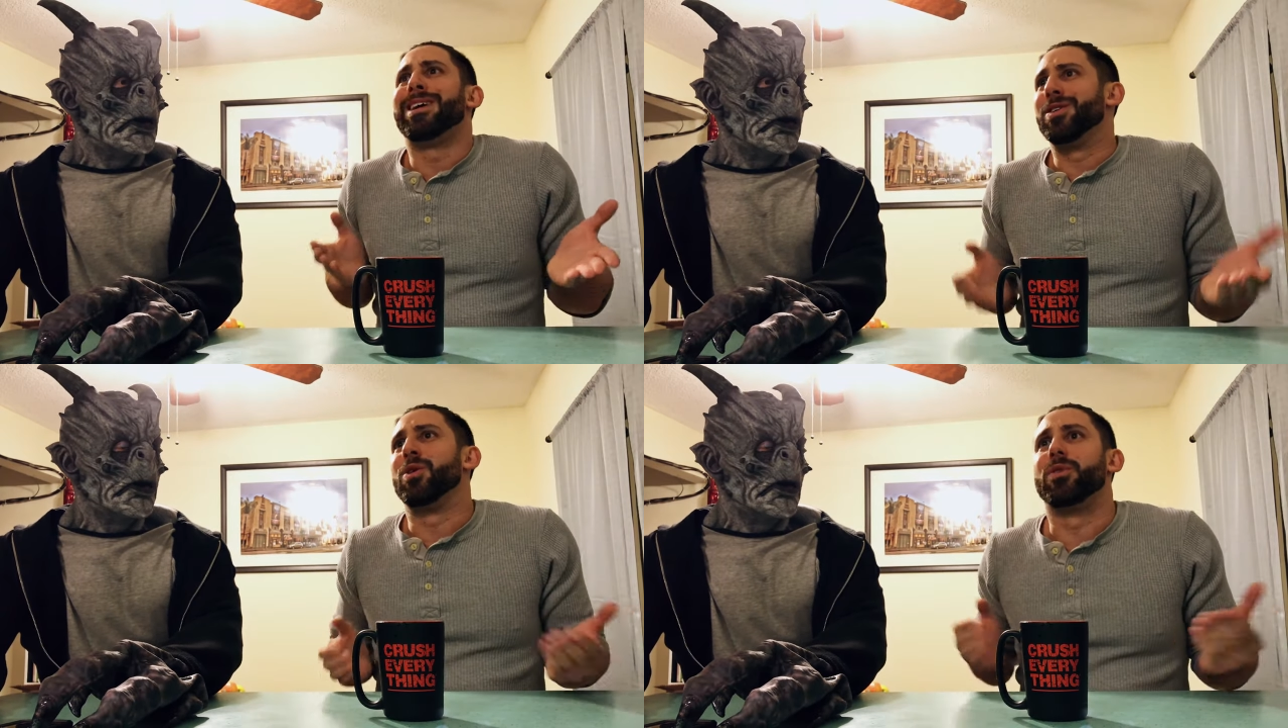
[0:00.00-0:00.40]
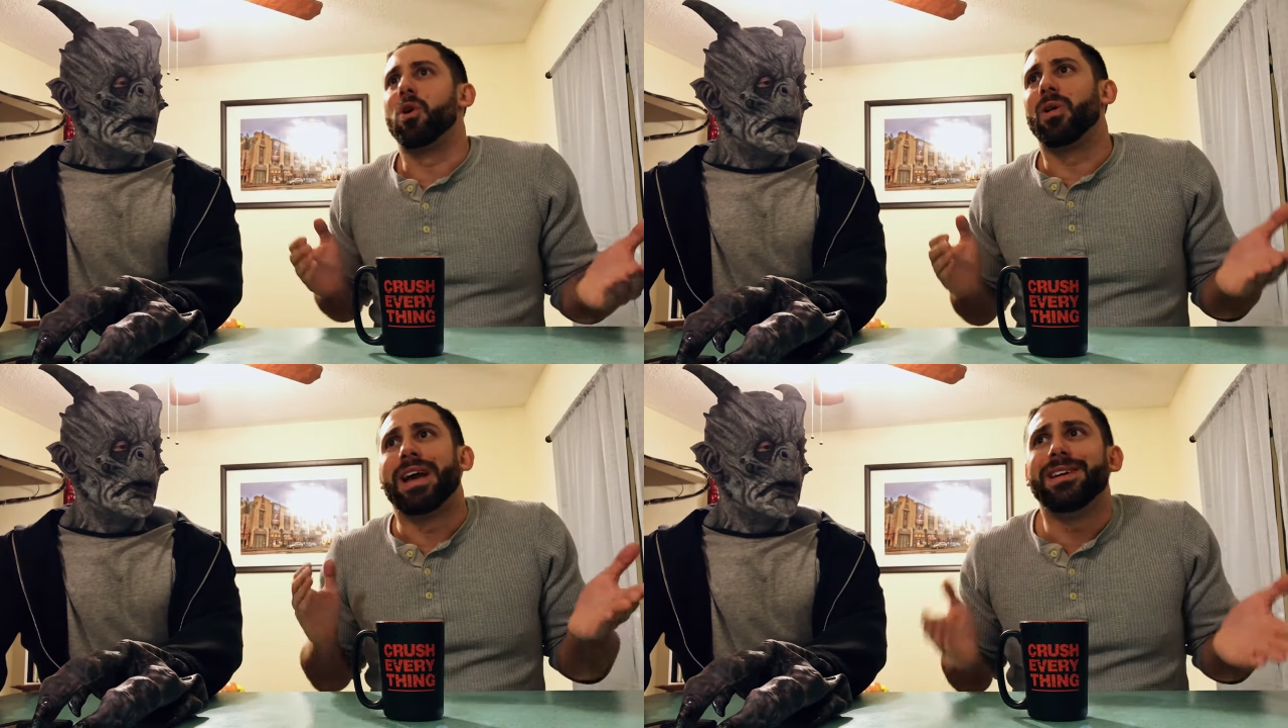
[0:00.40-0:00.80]
I don't know,
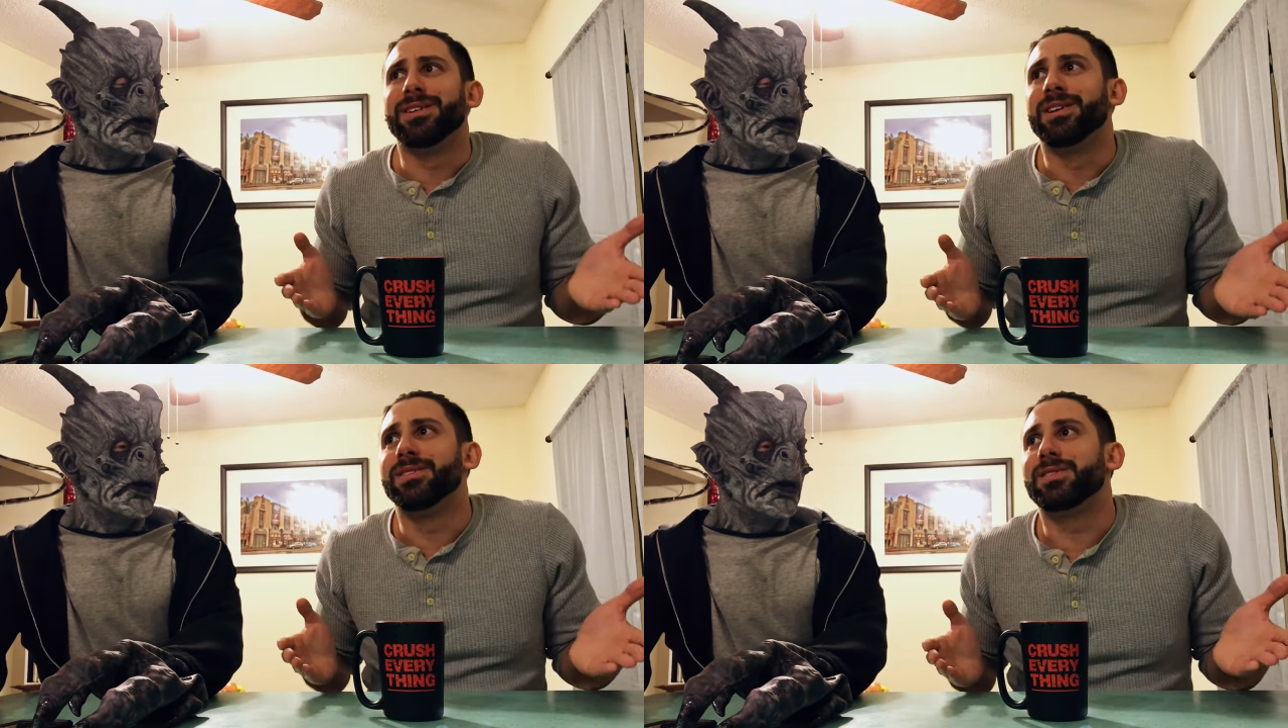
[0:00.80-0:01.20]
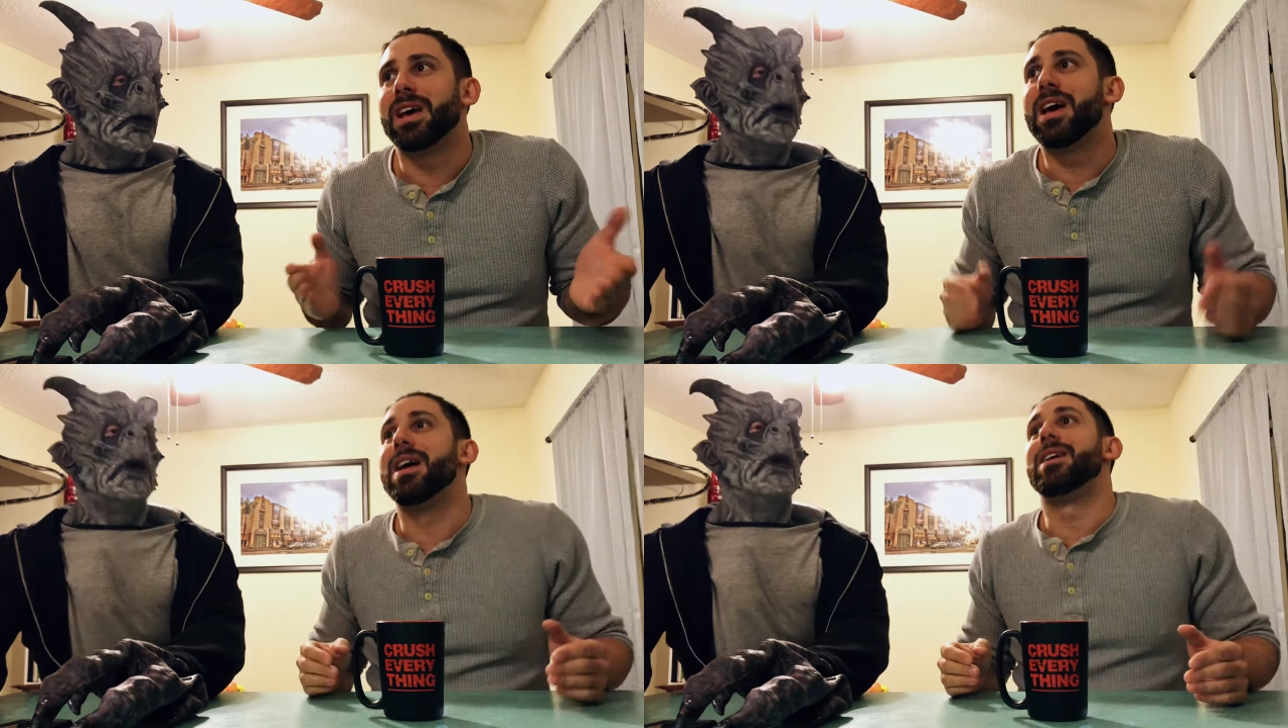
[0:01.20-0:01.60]
they're all aliens
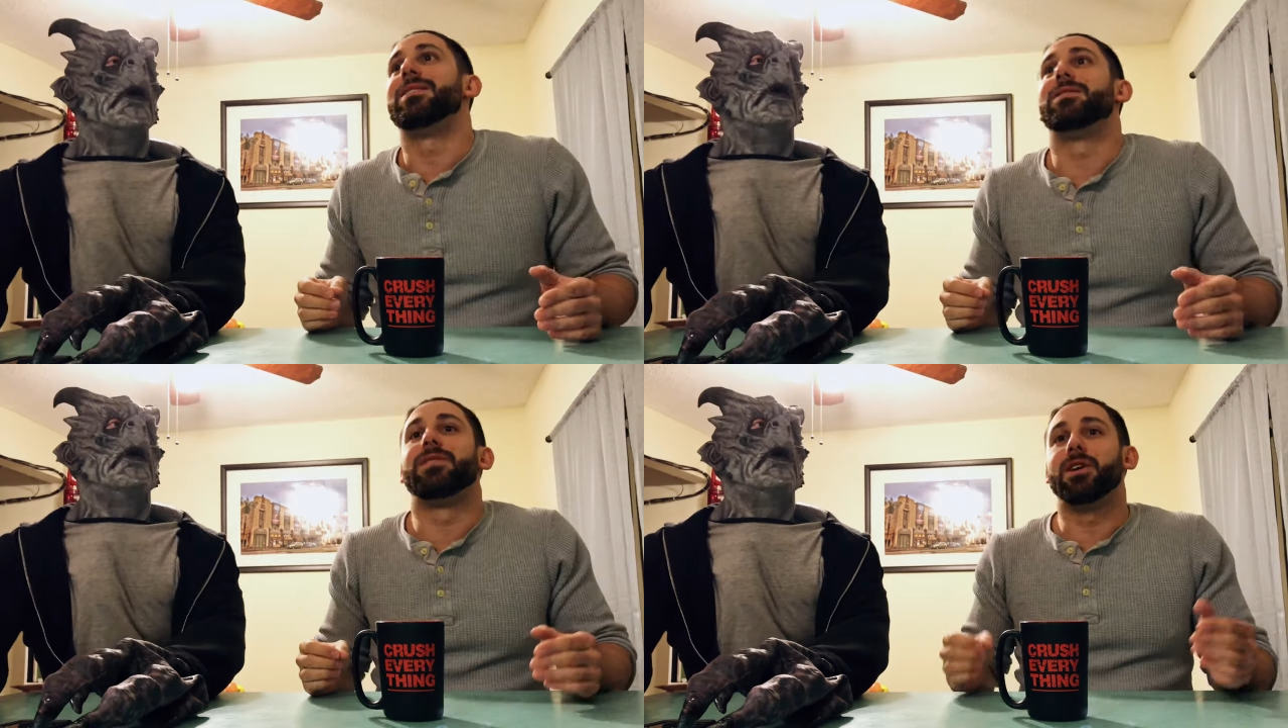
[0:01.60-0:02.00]
and